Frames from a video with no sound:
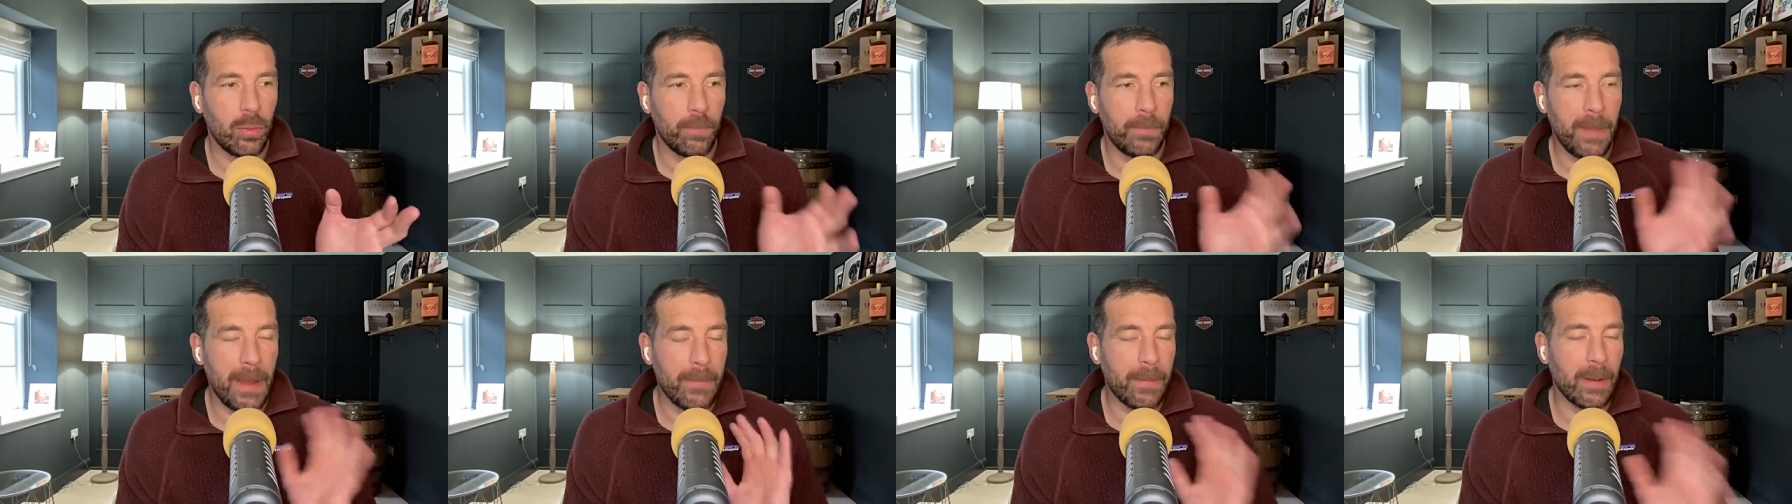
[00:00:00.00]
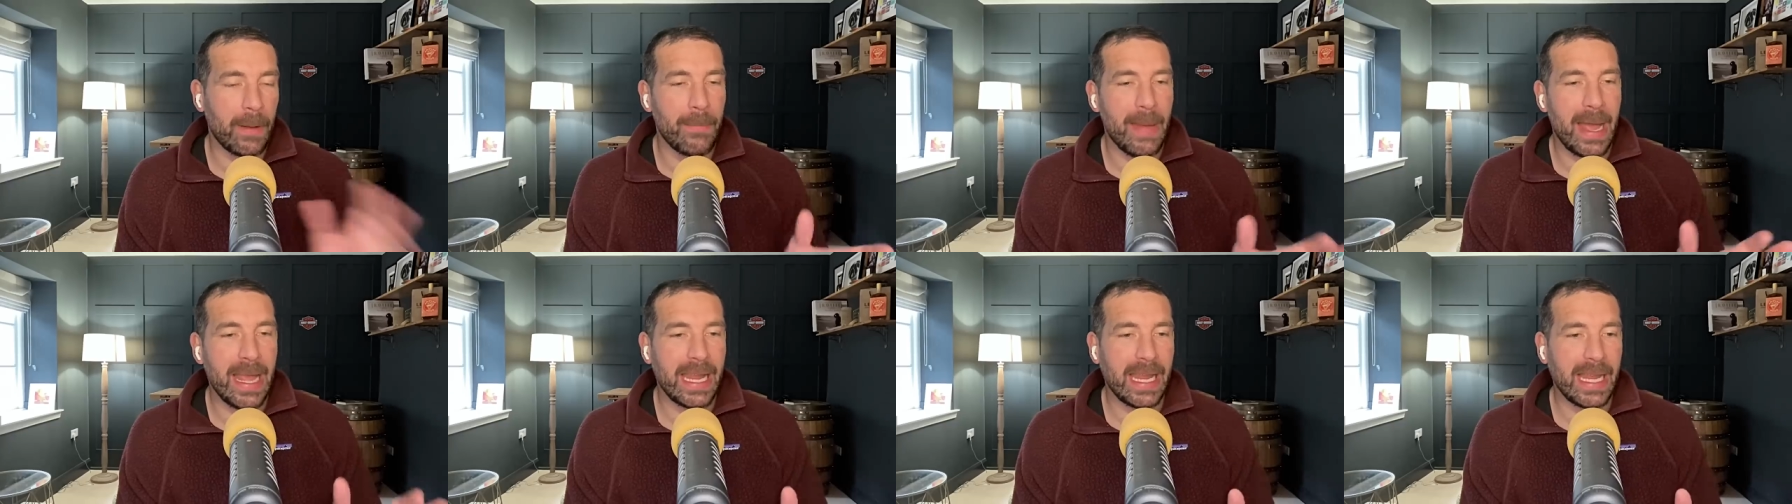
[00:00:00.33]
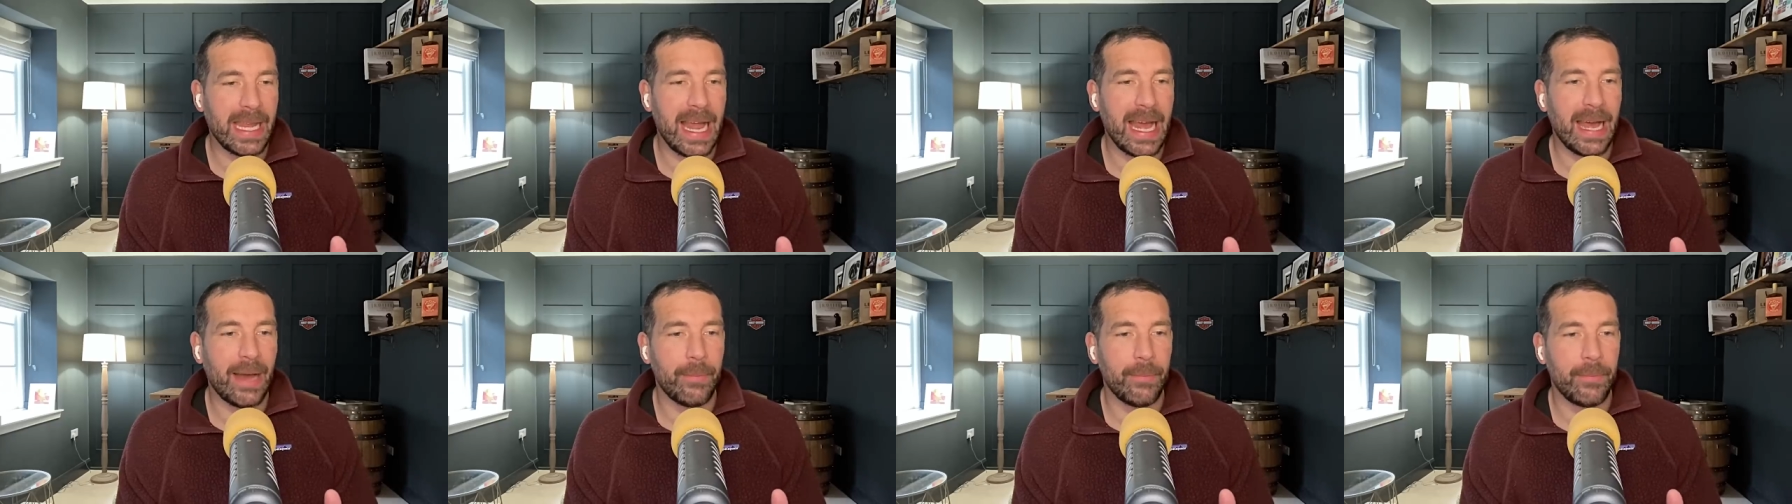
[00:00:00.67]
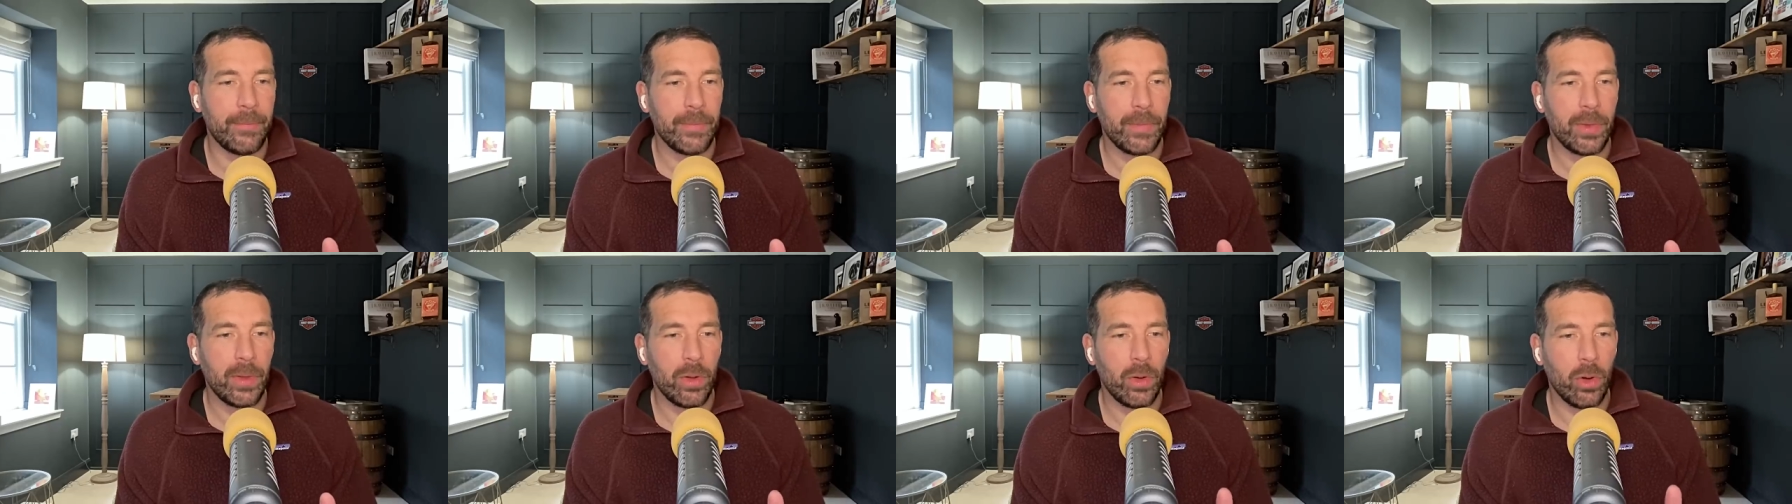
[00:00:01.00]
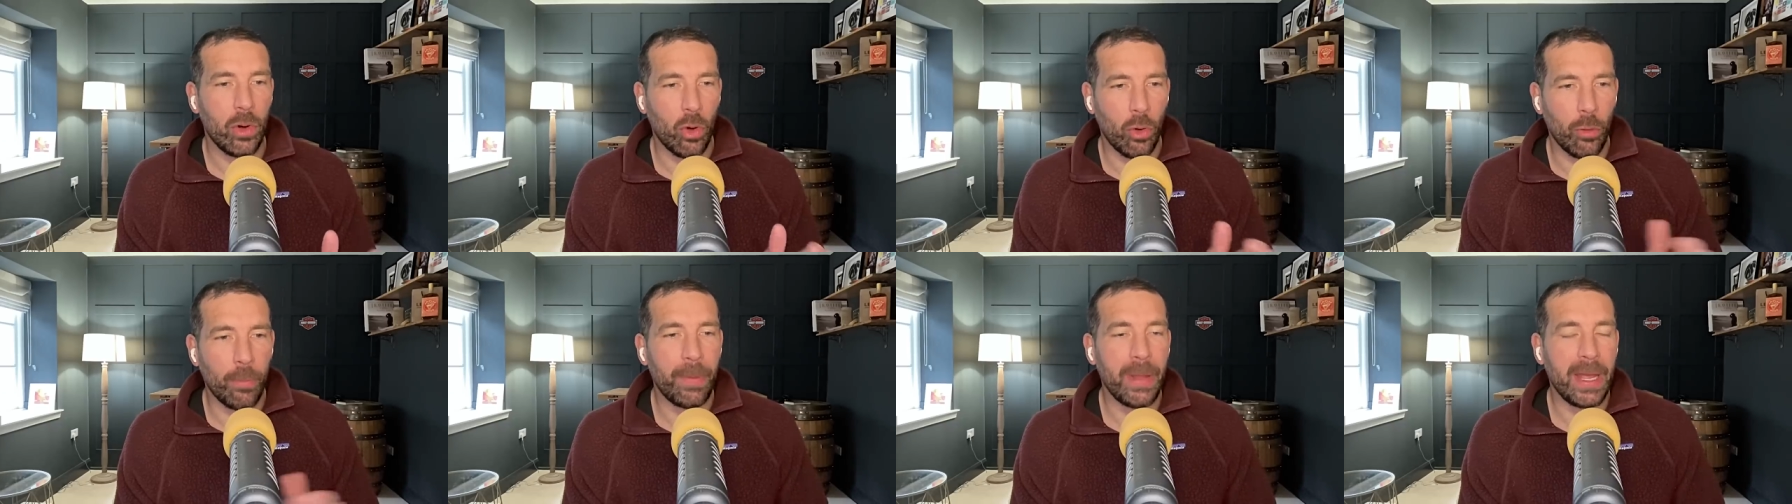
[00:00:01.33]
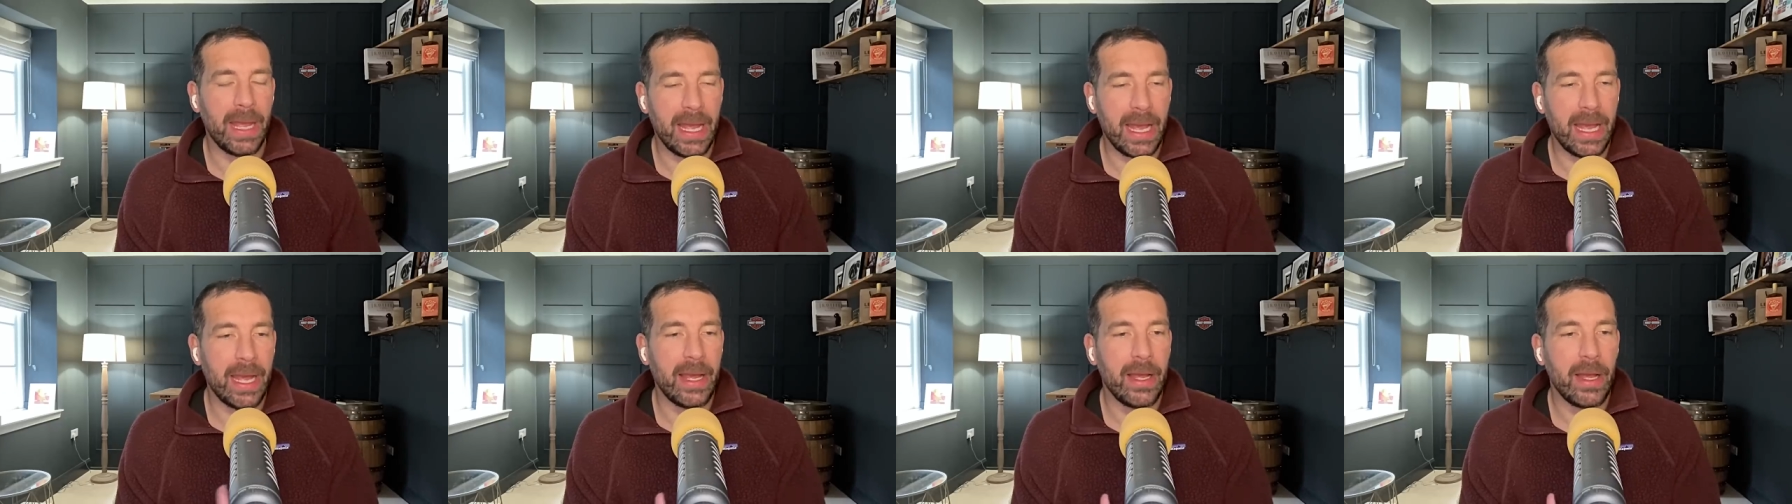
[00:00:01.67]
people are making out,
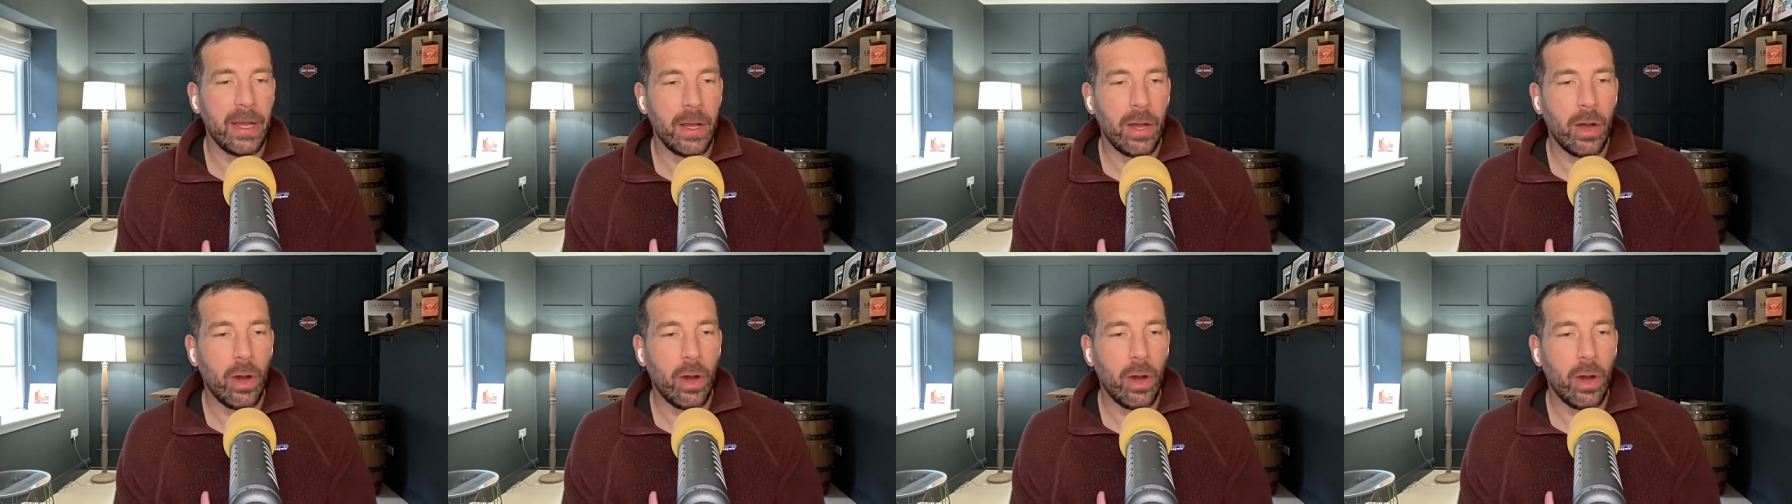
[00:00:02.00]
albeit